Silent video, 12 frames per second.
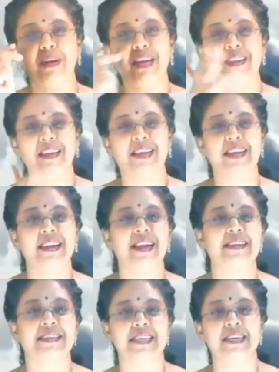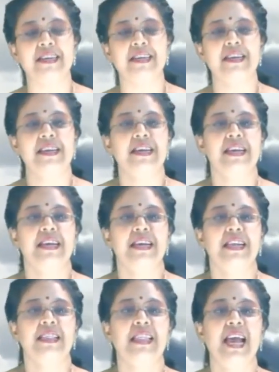in the conductor,
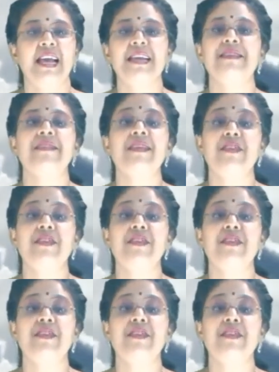there is a